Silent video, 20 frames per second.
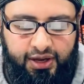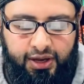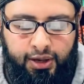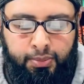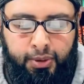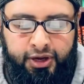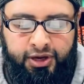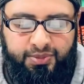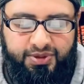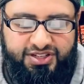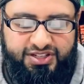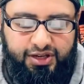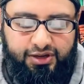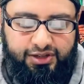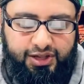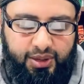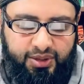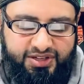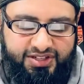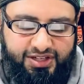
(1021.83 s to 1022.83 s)
upon Nabi
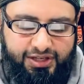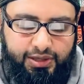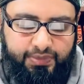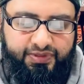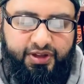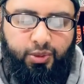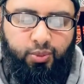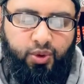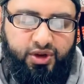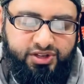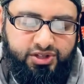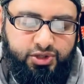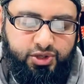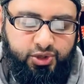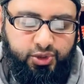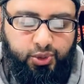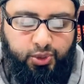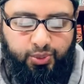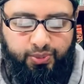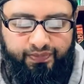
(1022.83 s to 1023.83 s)
sallallahu alaihi wasallam, then what to do?